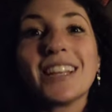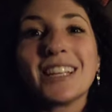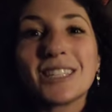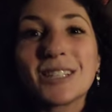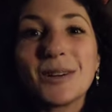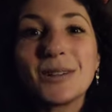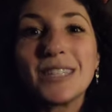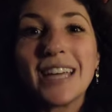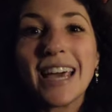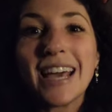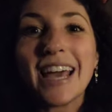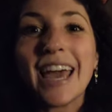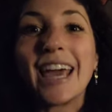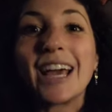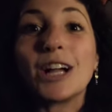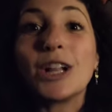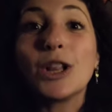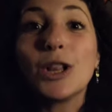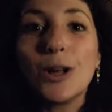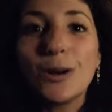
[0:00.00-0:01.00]
Let's go take
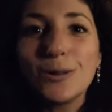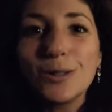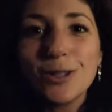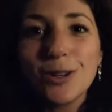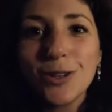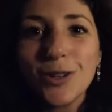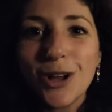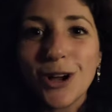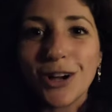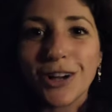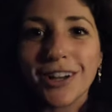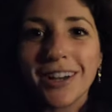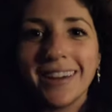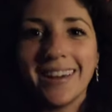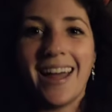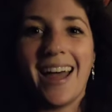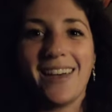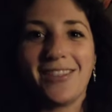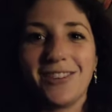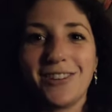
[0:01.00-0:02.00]
a closer look
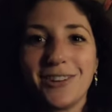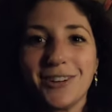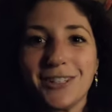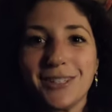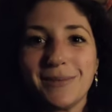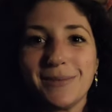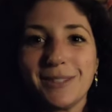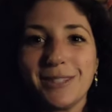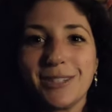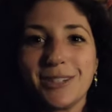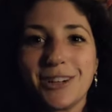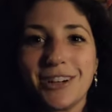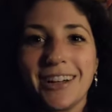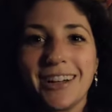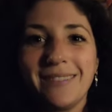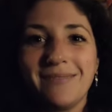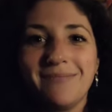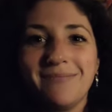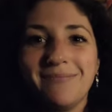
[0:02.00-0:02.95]
at the Christmas tree.